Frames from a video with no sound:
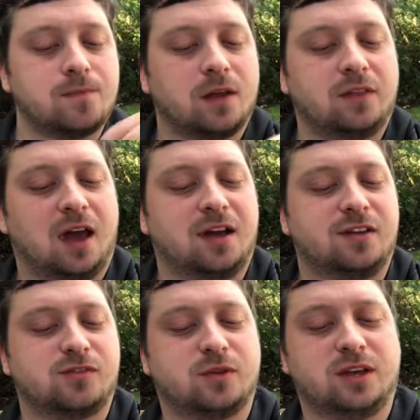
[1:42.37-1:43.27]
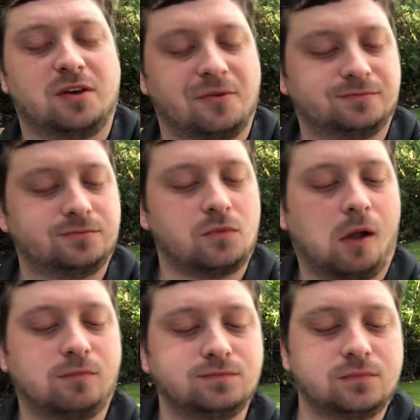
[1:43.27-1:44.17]
The honey is really,
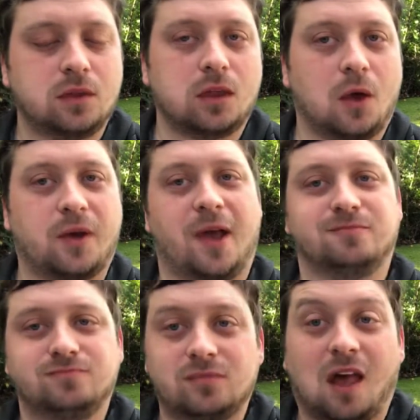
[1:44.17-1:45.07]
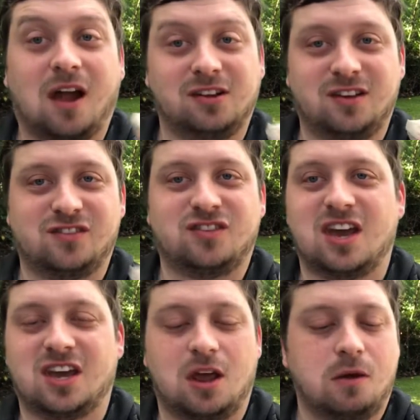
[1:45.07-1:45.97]
okay, the honey is
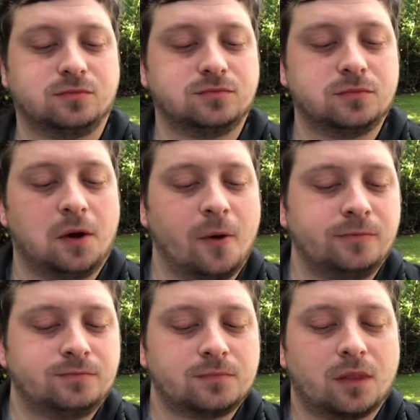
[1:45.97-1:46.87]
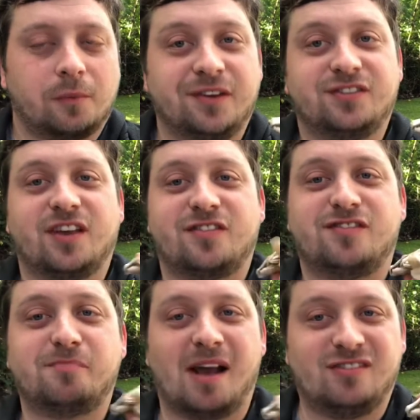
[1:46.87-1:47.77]
tangy, but it's not
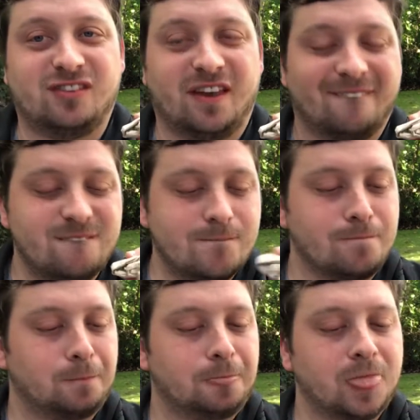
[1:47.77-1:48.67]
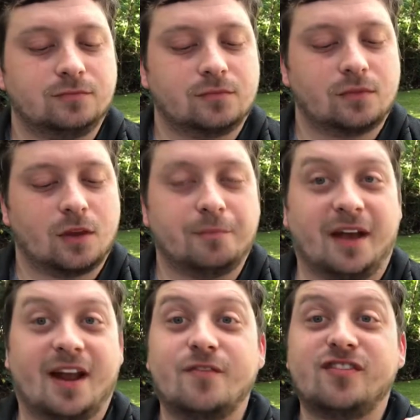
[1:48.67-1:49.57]
spicy.
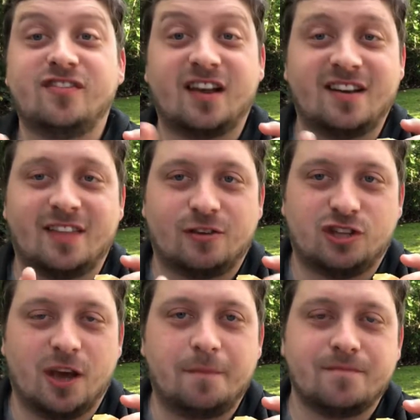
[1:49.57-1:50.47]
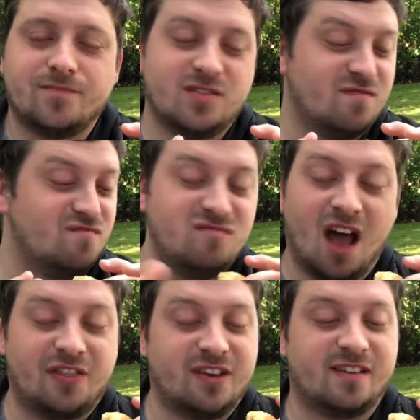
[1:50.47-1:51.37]
Man, ever since I did that chip,
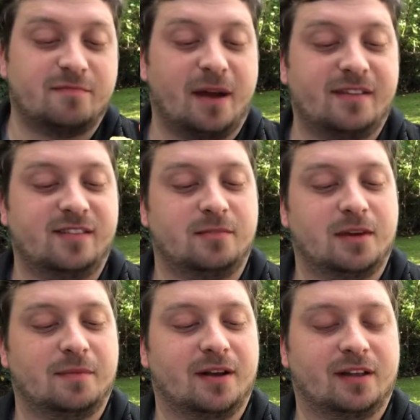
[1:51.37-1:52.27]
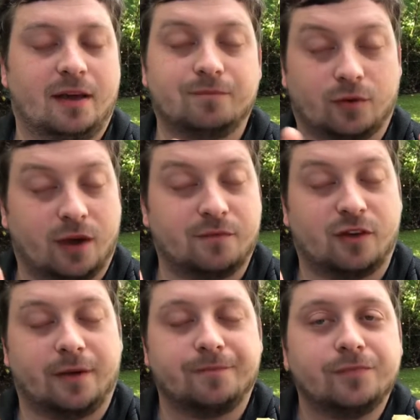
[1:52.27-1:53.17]
nothing is spicy to me apparently. Okay, I'm
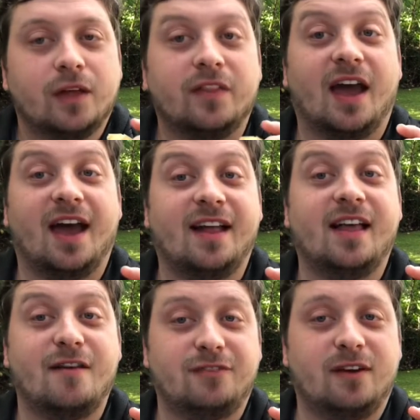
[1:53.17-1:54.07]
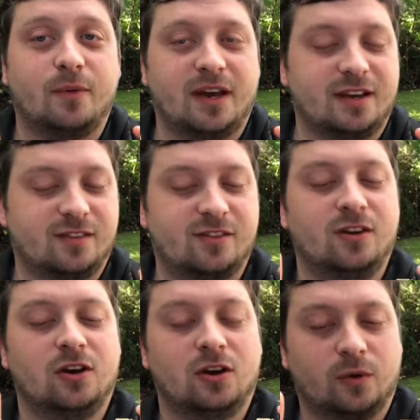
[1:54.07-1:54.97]
sorry. The El Jefe wings
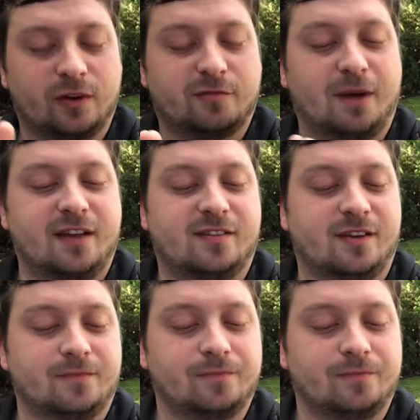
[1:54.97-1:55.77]
were spicy.